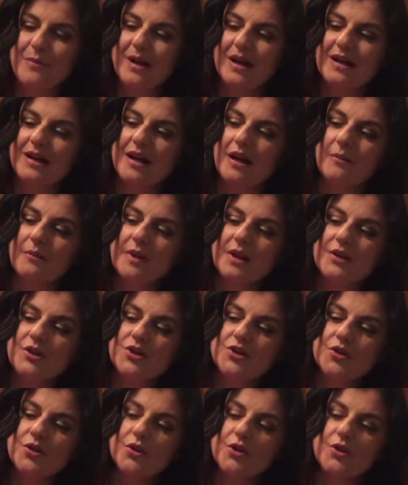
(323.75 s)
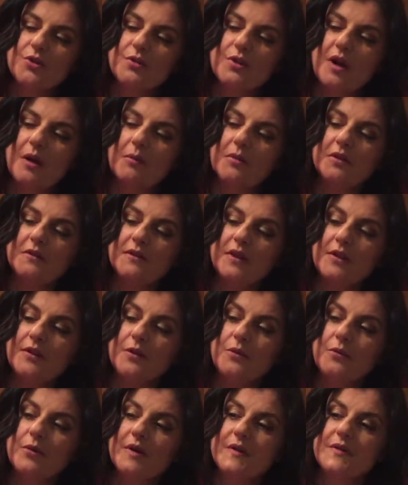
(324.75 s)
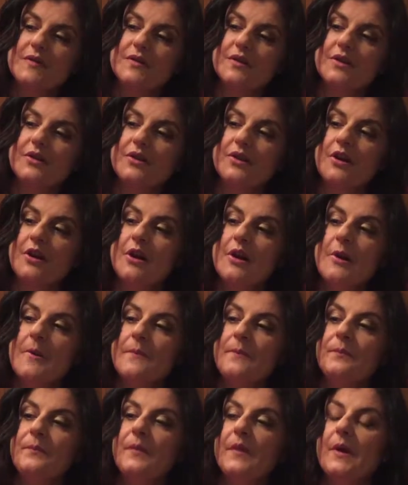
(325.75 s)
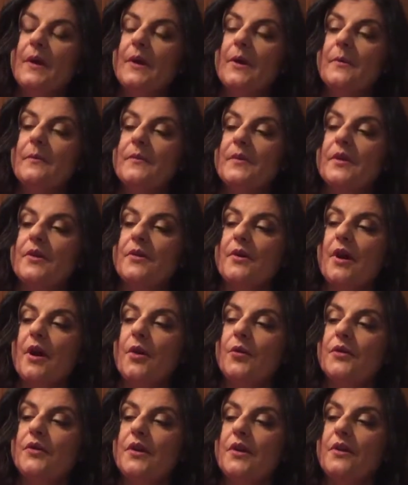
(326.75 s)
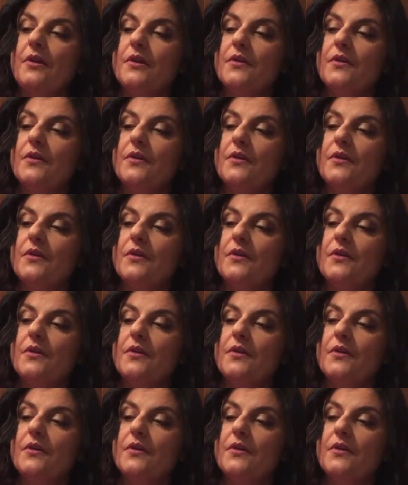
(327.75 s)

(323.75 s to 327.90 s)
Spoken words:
but I'm going to show you a couple of other ones that are out there.